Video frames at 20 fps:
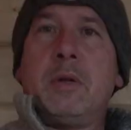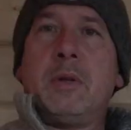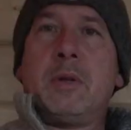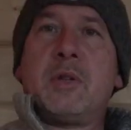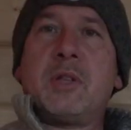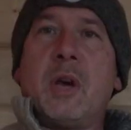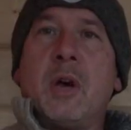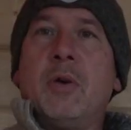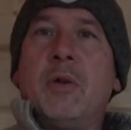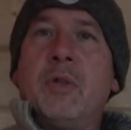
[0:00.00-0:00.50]

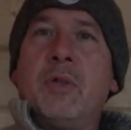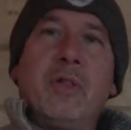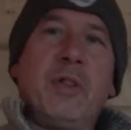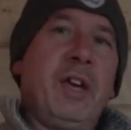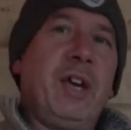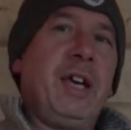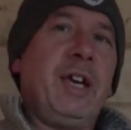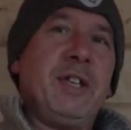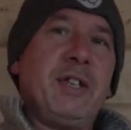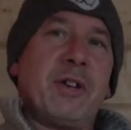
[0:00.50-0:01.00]
So
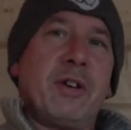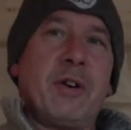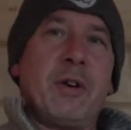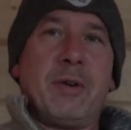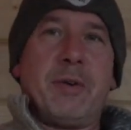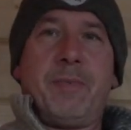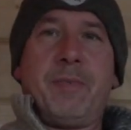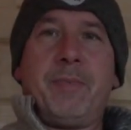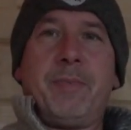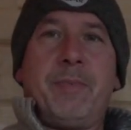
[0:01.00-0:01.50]
these
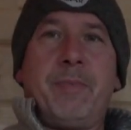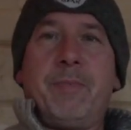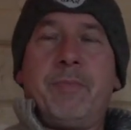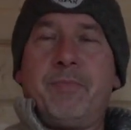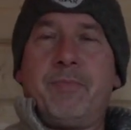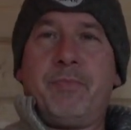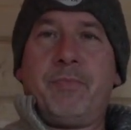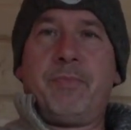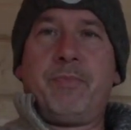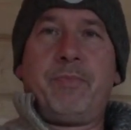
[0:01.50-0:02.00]
are
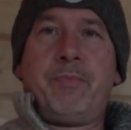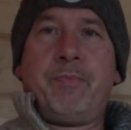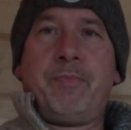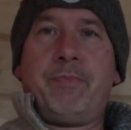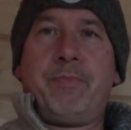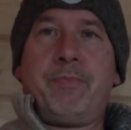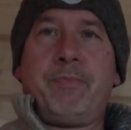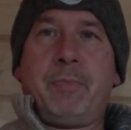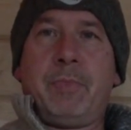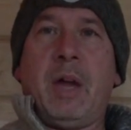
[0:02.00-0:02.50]

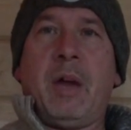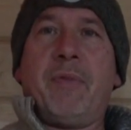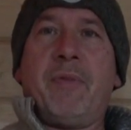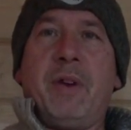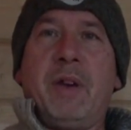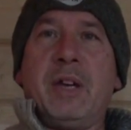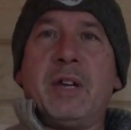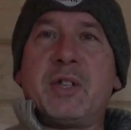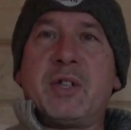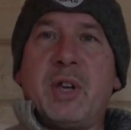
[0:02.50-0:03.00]

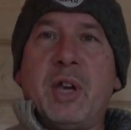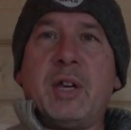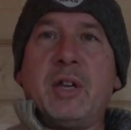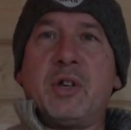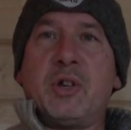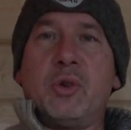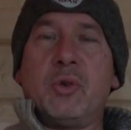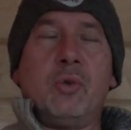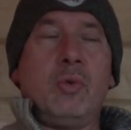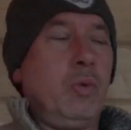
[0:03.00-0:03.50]
definitely
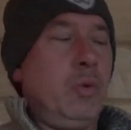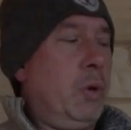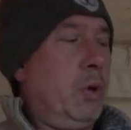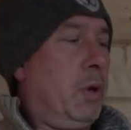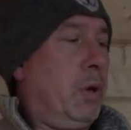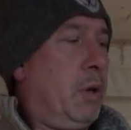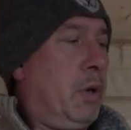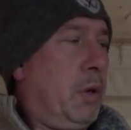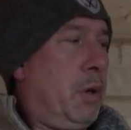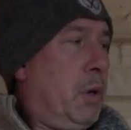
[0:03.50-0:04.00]
essential.
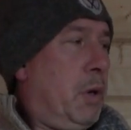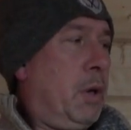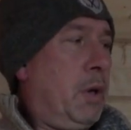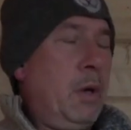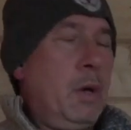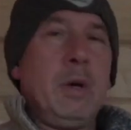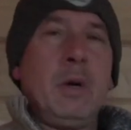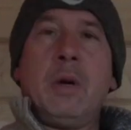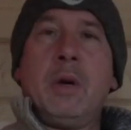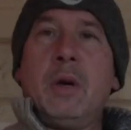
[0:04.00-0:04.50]
A
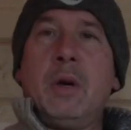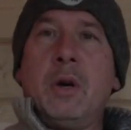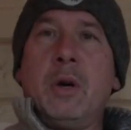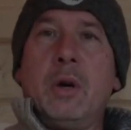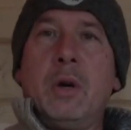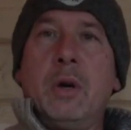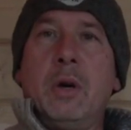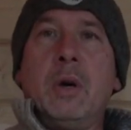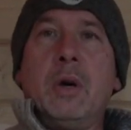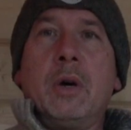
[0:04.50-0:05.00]

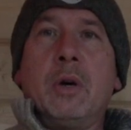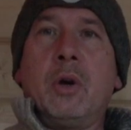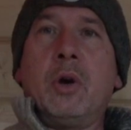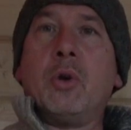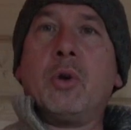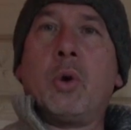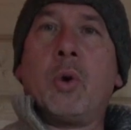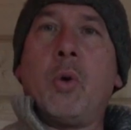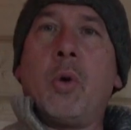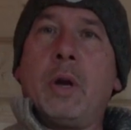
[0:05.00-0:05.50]

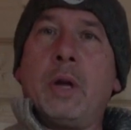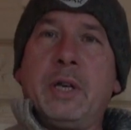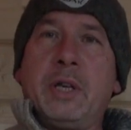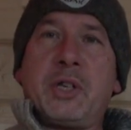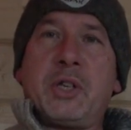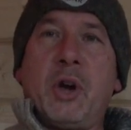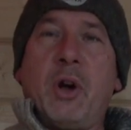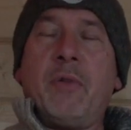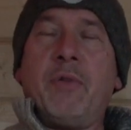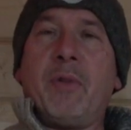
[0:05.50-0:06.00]
good quality
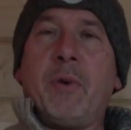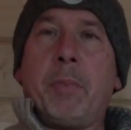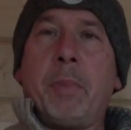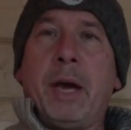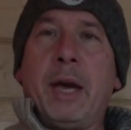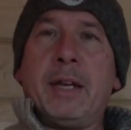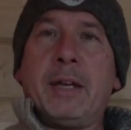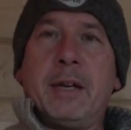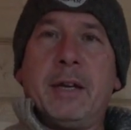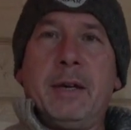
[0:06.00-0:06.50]
sofa
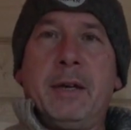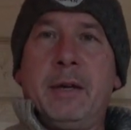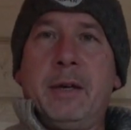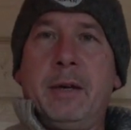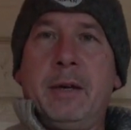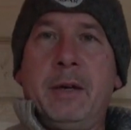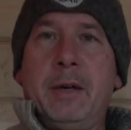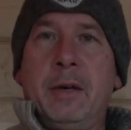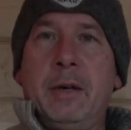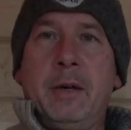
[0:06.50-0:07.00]
bed.
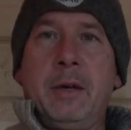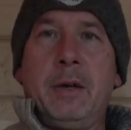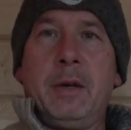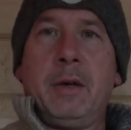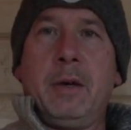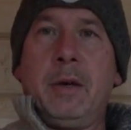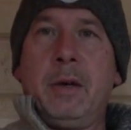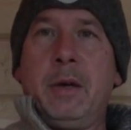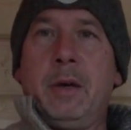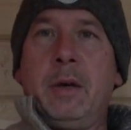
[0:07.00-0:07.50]

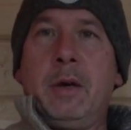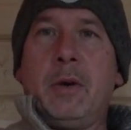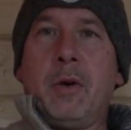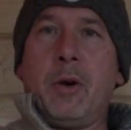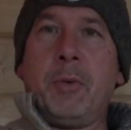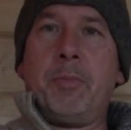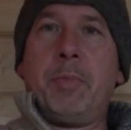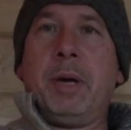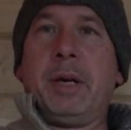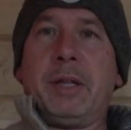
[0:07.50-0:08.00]

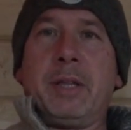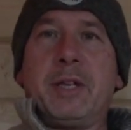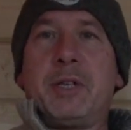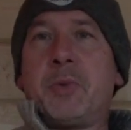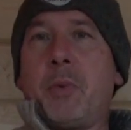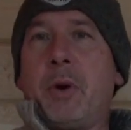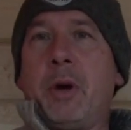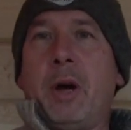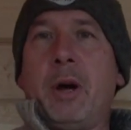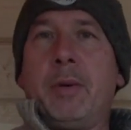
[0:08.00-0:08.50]
I picked
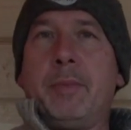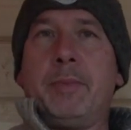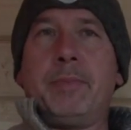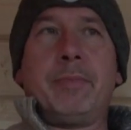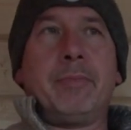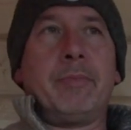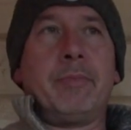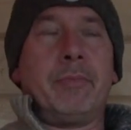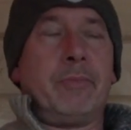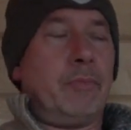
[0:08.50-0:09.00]
this one up
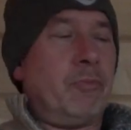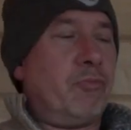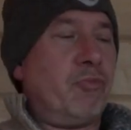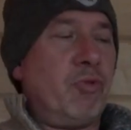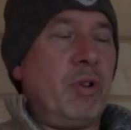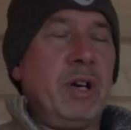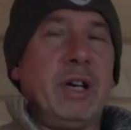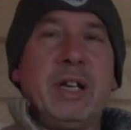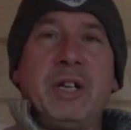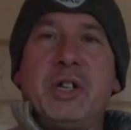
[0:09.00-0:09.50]

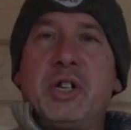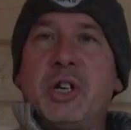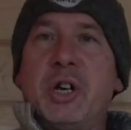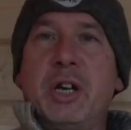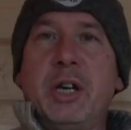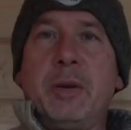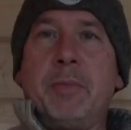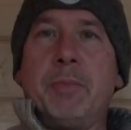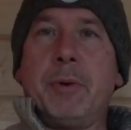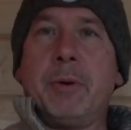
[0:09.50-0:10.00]
really
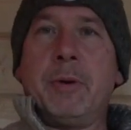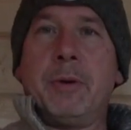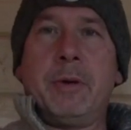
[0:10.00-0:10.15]
cheap.